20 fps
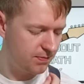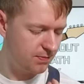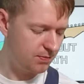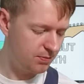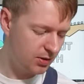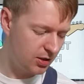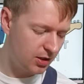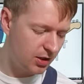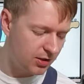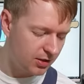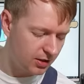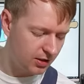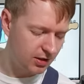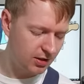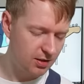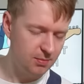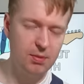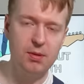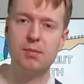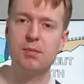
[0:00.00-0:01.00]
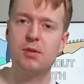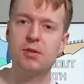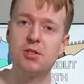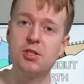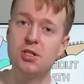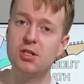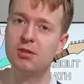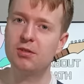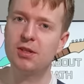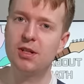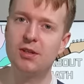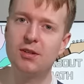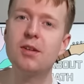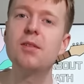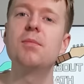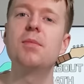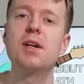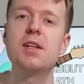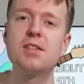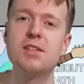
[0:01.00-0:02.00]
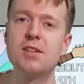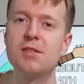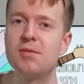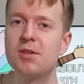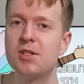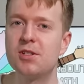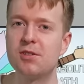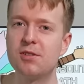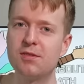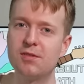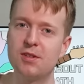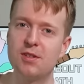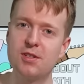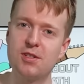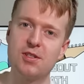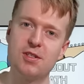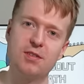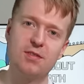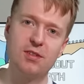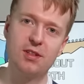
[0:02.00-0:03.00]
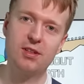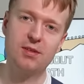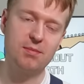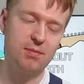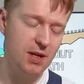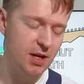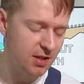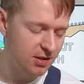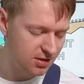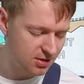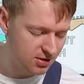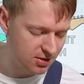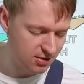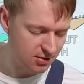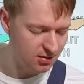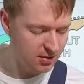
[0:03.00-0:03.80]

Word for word: melodic and a bit more chilled out compared to the original version if you compare the two.